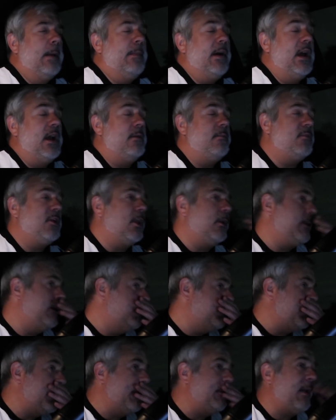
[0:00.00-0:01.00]
but, you know, he
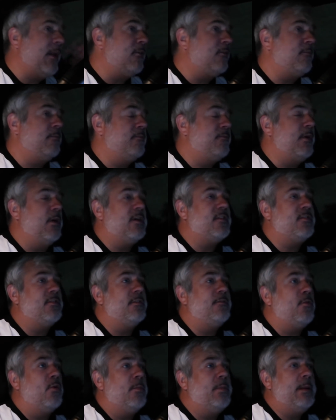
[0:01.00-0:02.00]
was like, I'd rather focus on
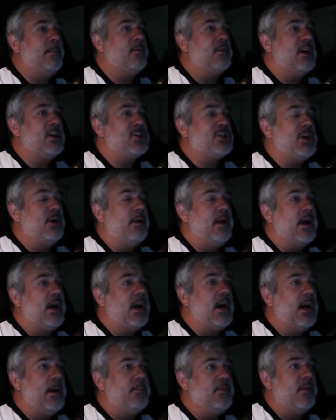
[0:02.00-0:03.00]
the four people that showed
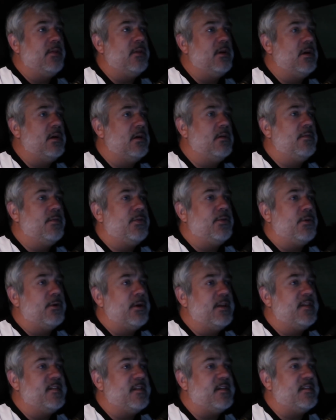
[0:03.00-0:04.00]
up than the
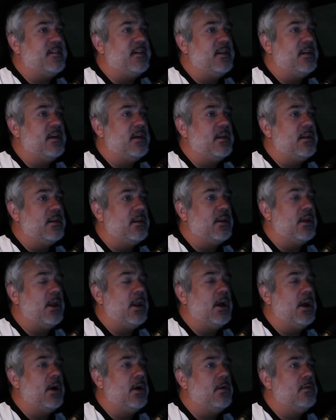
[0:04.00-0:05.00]
36 that didn't, you
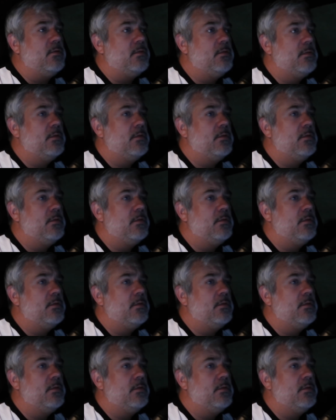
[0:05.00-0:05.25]
know.